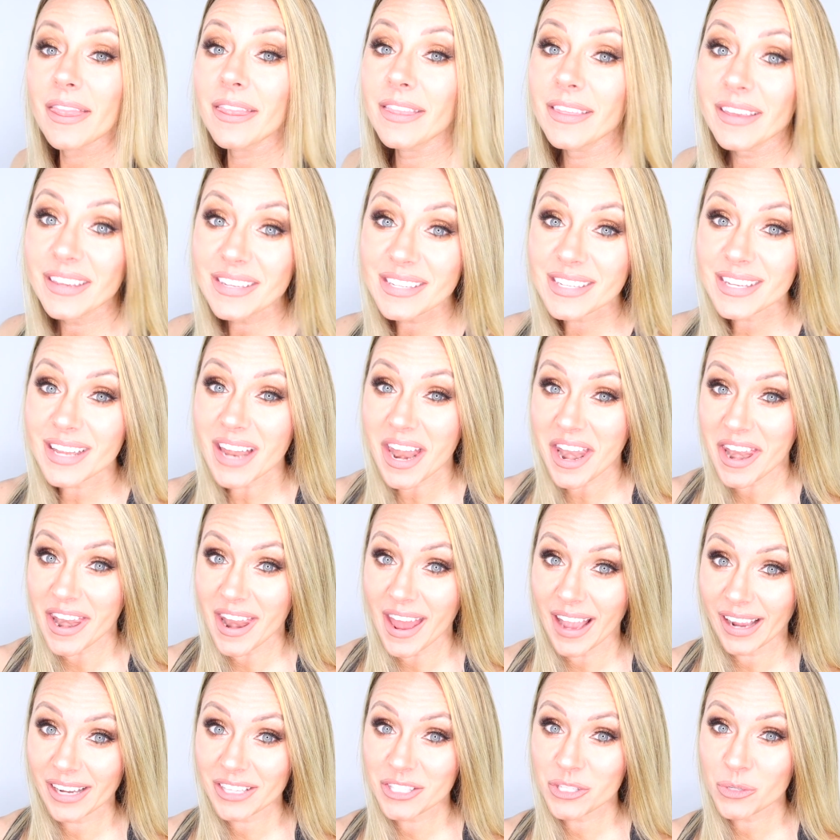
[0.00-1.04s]
This
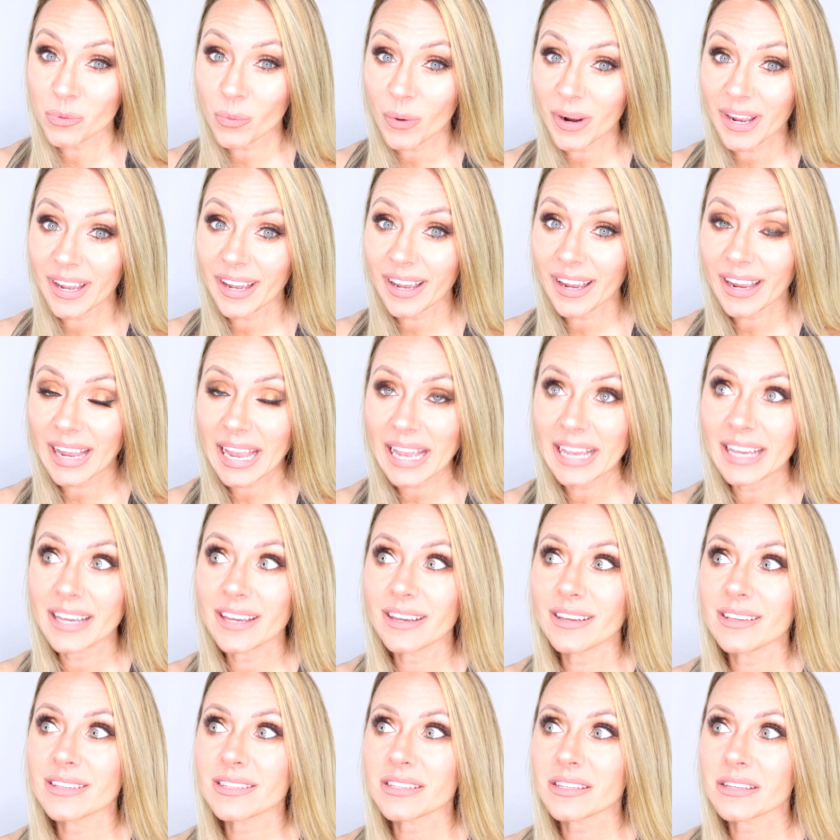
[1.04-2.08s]
next wig
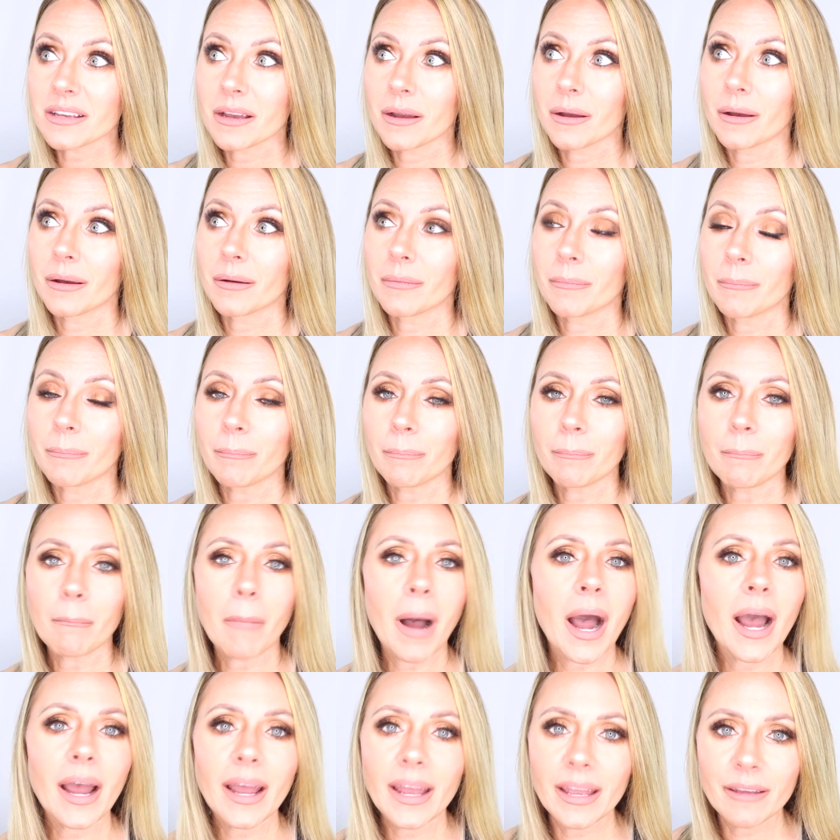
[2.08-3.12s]
is
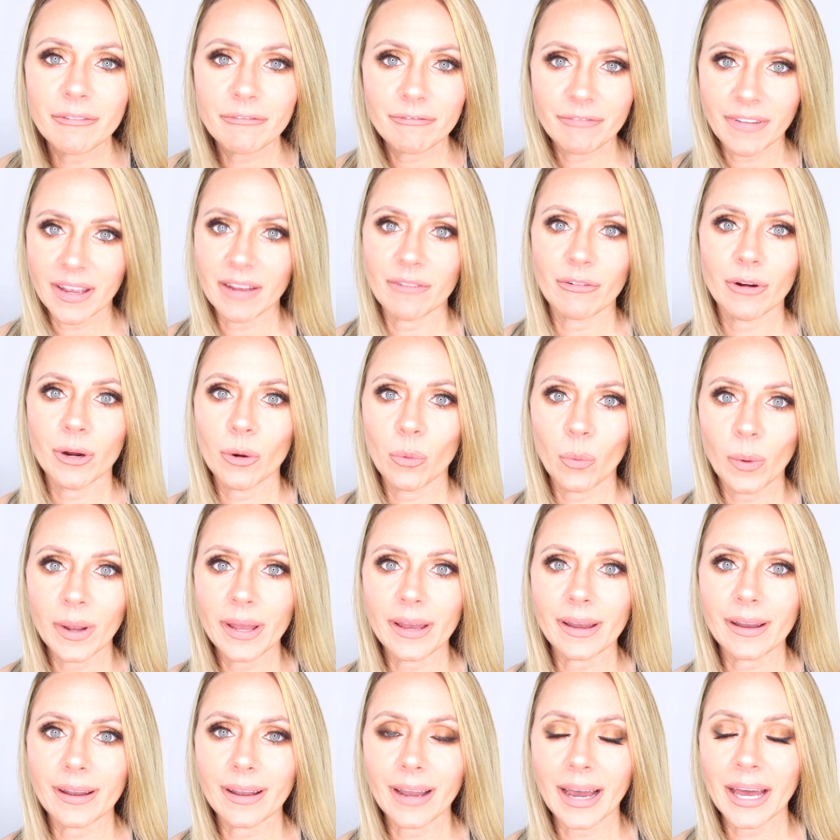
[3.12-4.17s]
my favorite
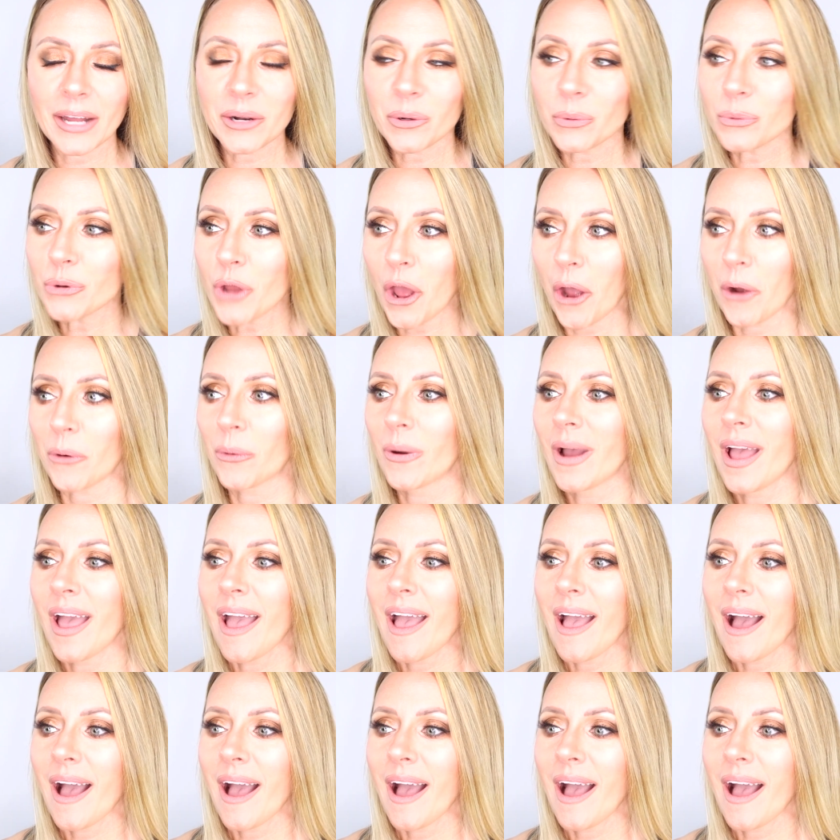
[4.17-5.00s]
wig. I don't know.